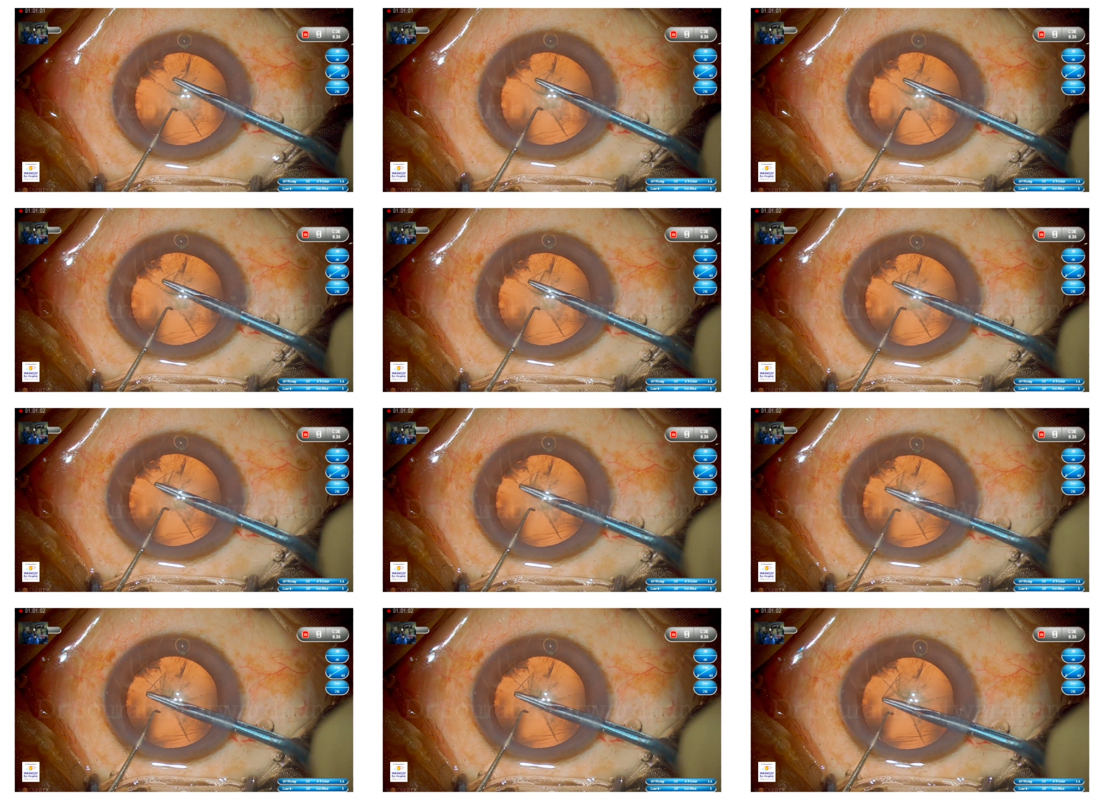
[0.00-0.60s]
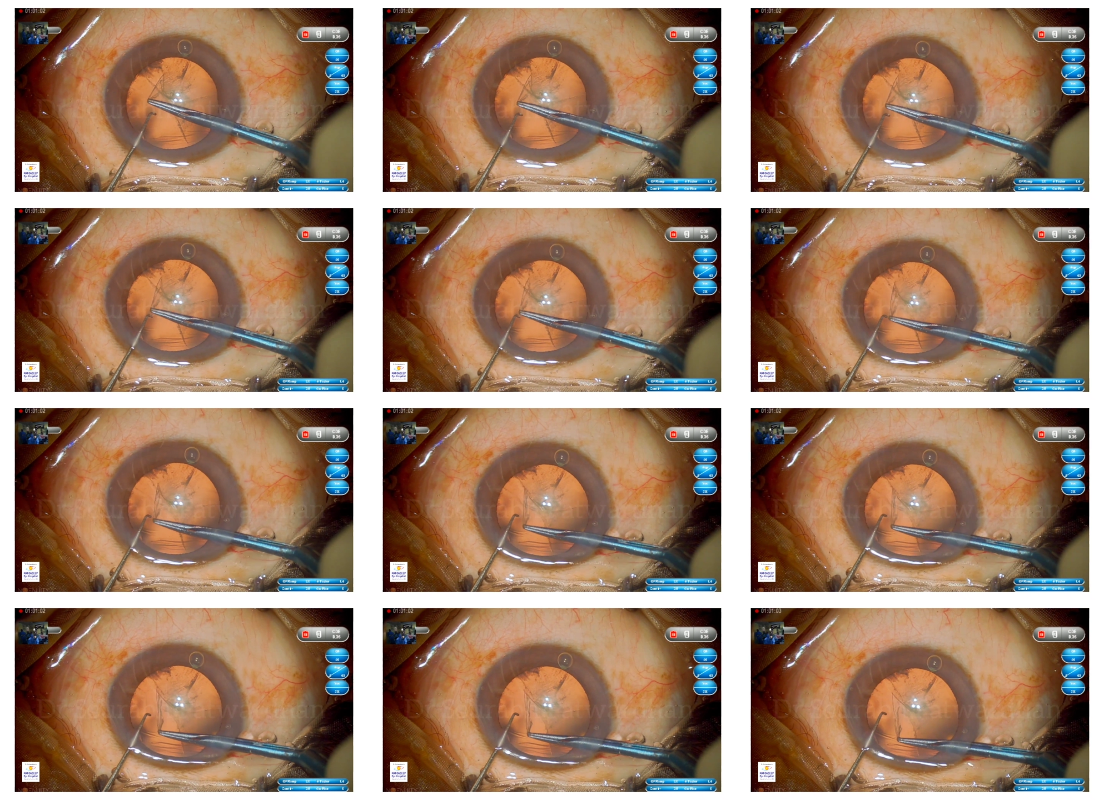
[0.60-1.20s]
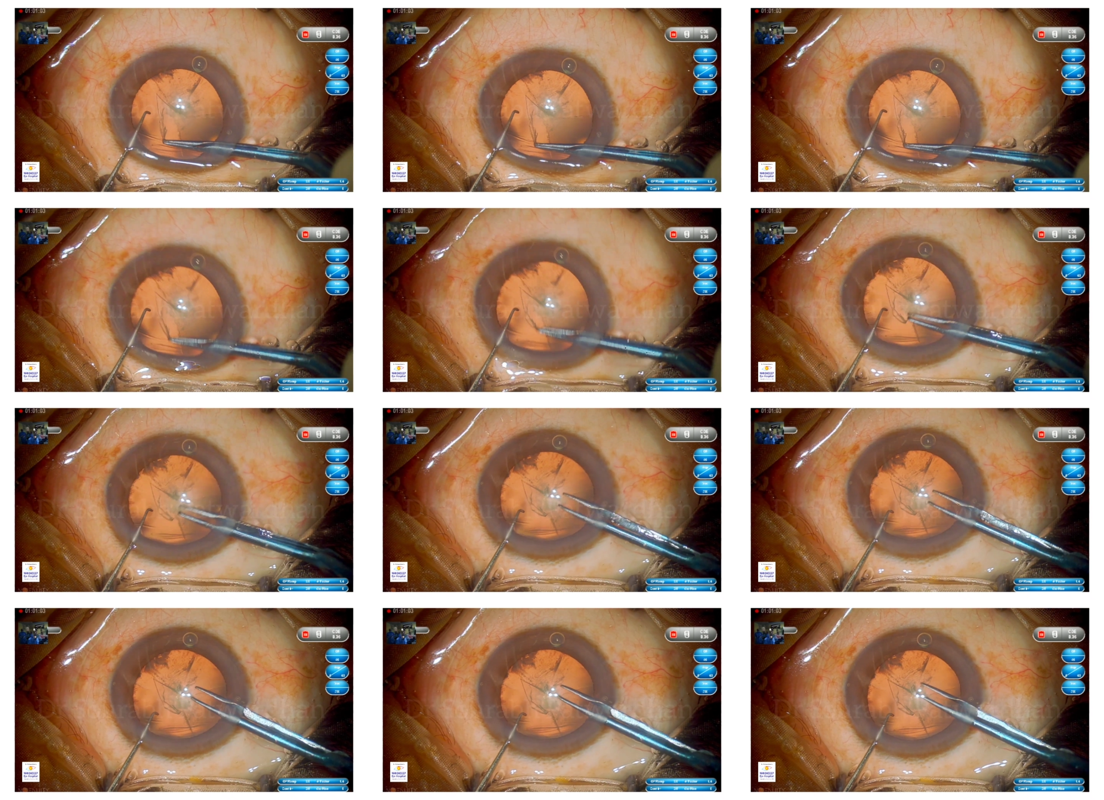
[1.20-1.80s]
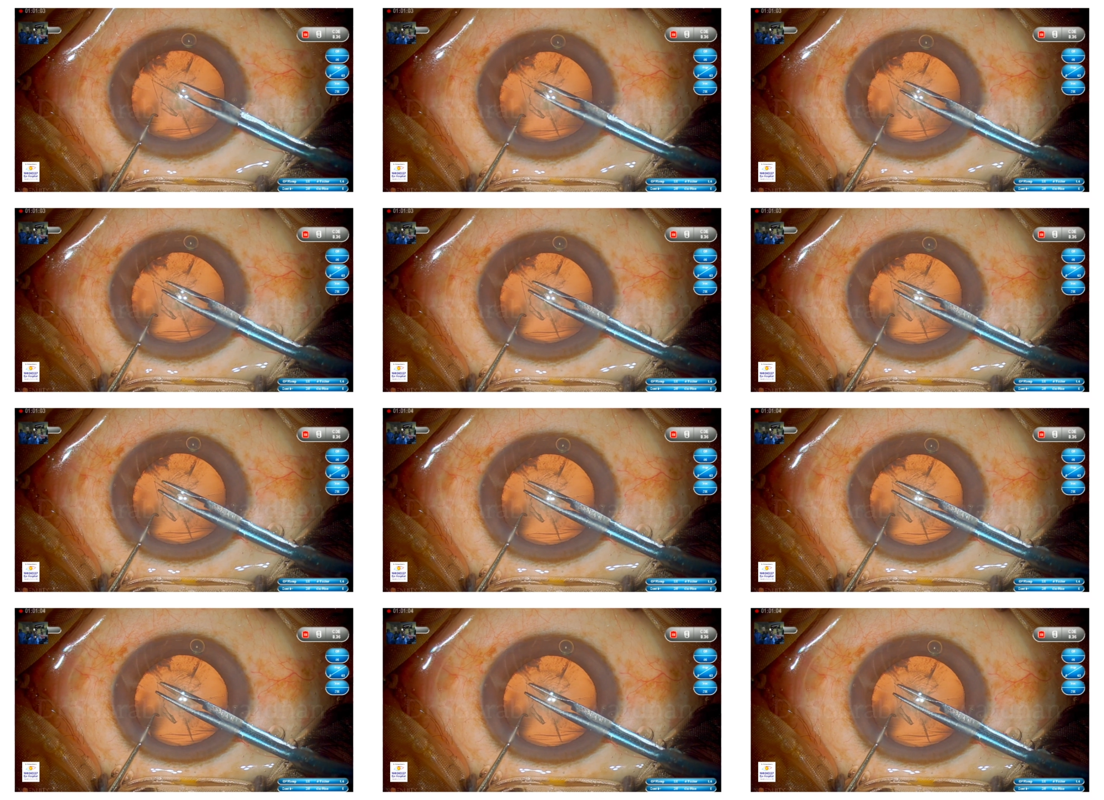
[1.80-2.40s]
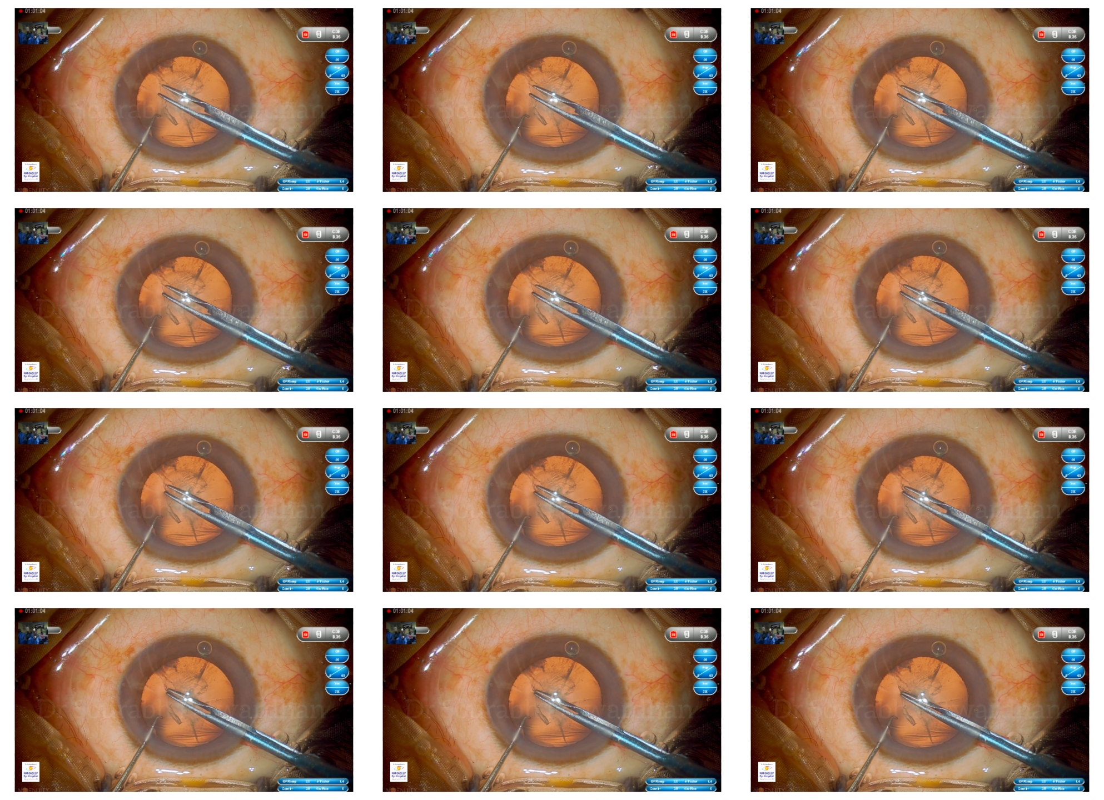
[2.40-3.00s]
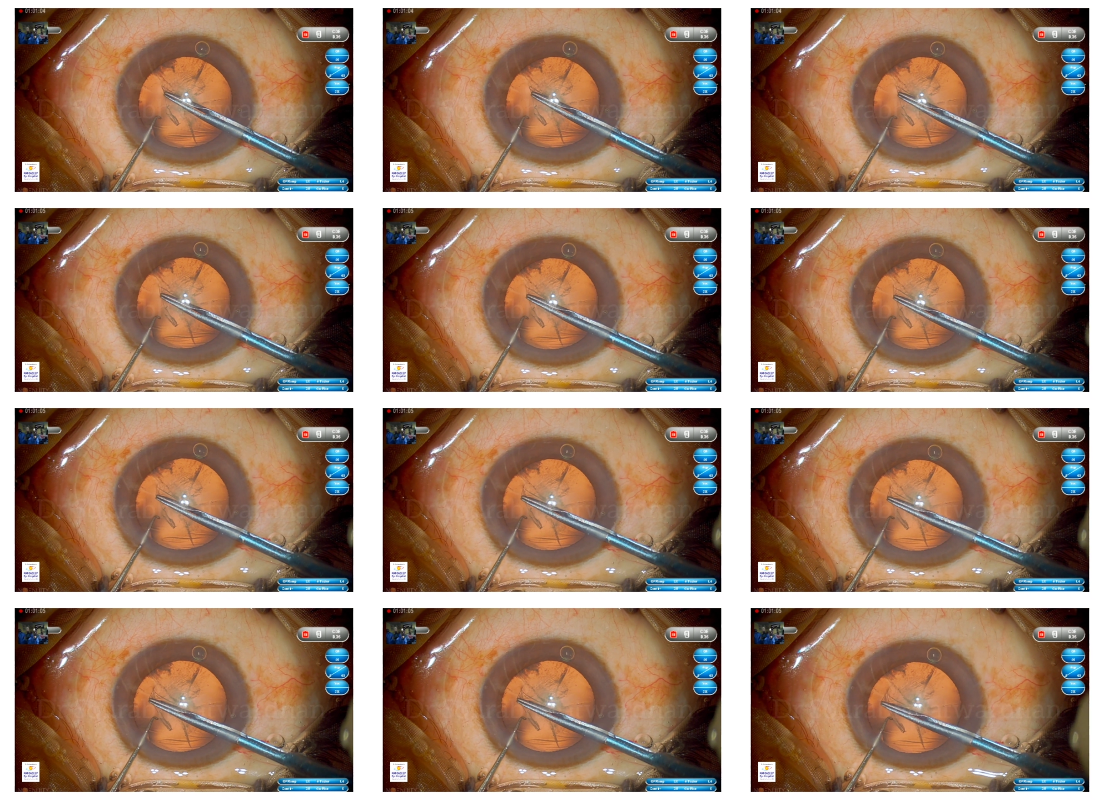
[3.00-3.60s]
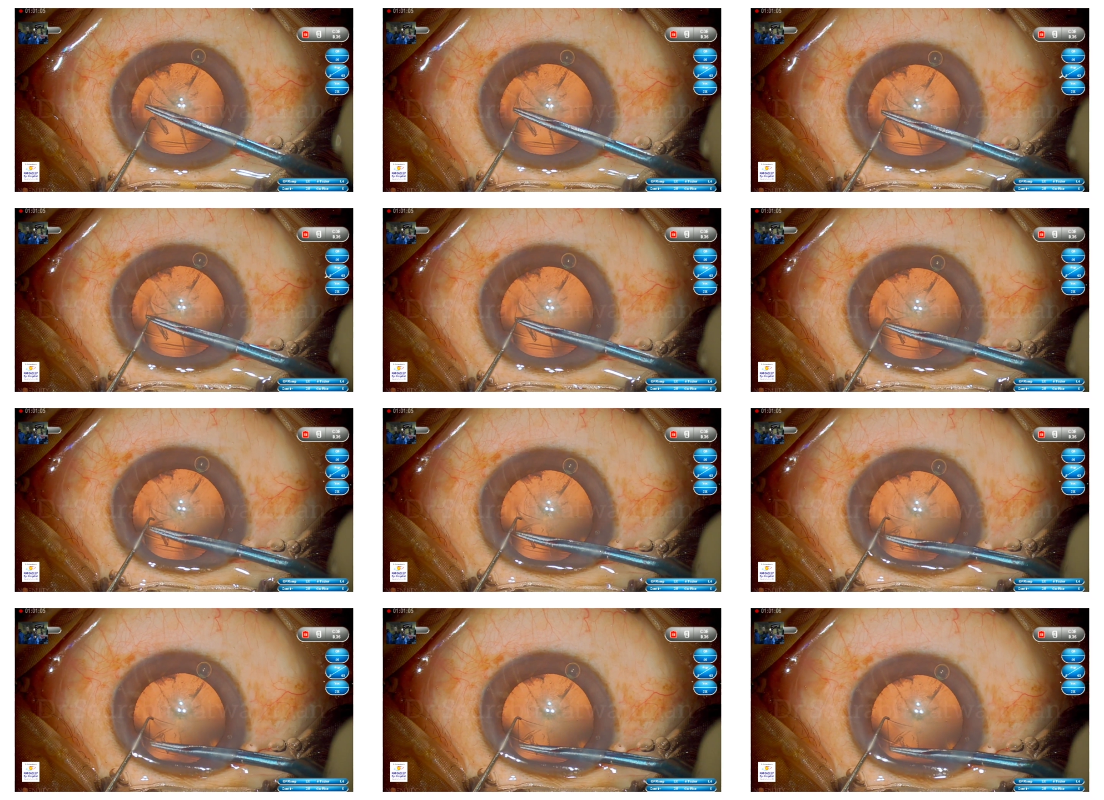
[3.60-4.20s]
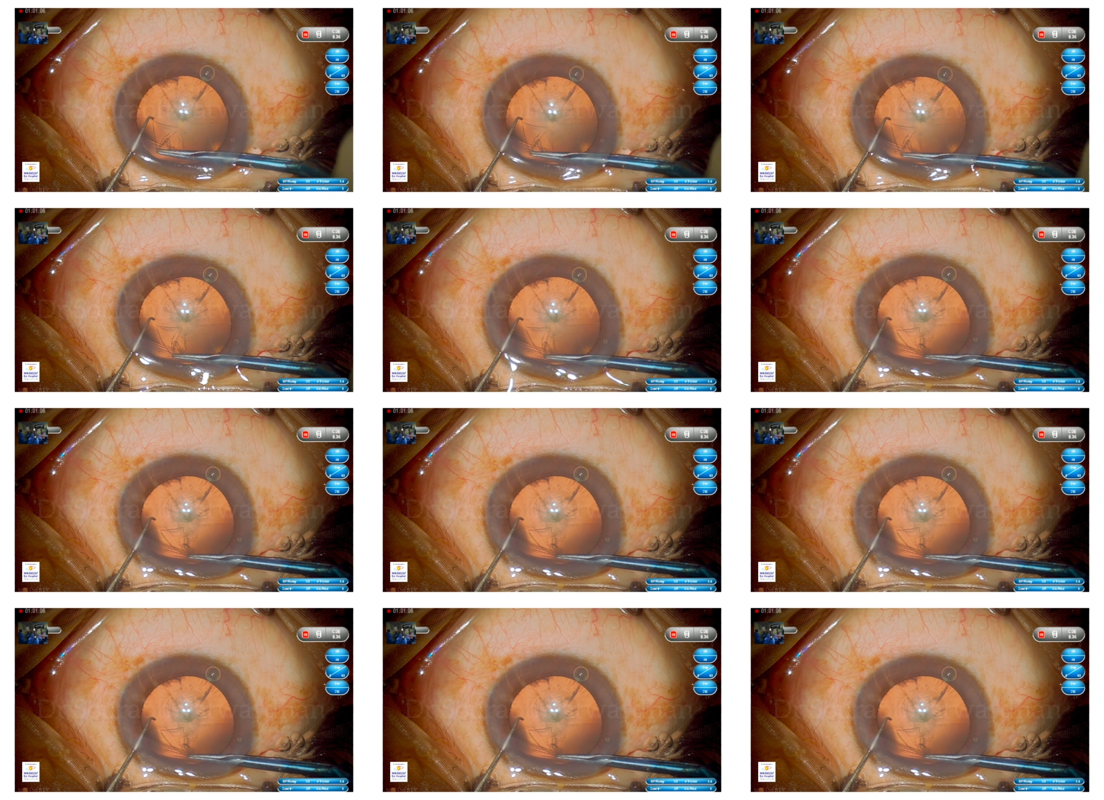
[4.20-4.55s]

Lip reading: [unreadable: no face in view]